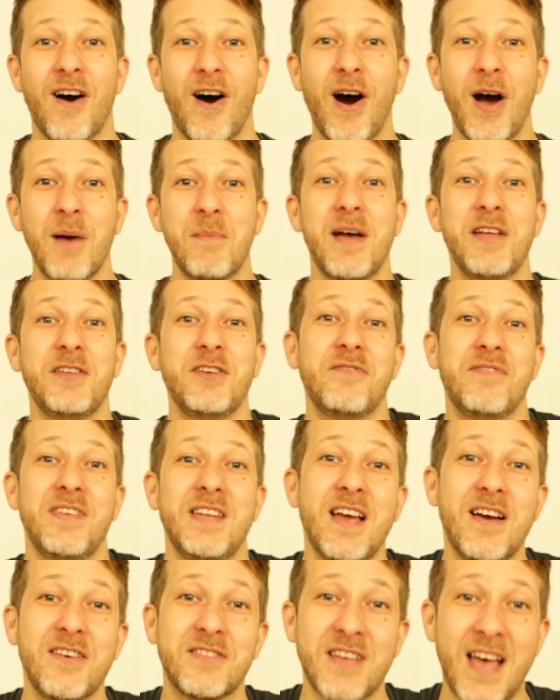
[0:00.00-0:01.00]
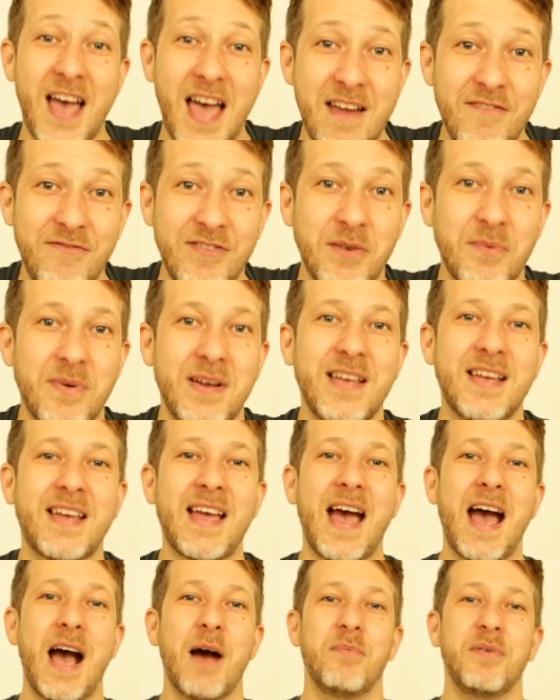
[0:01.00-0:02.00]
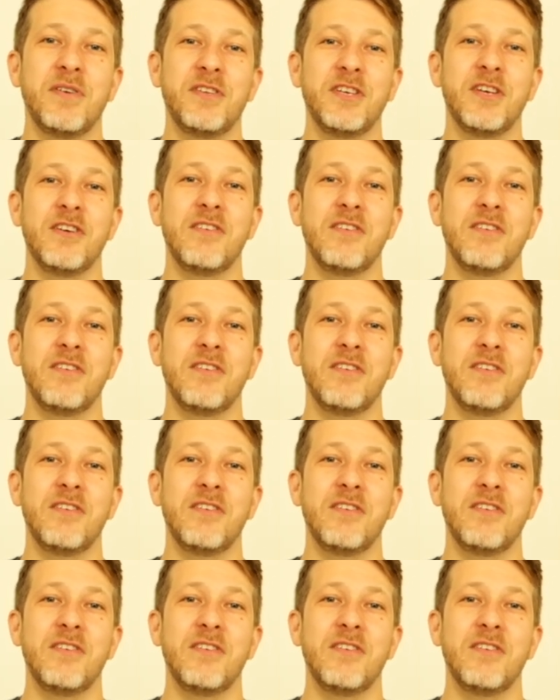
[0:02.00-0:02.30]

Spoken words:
I make new videos every week helping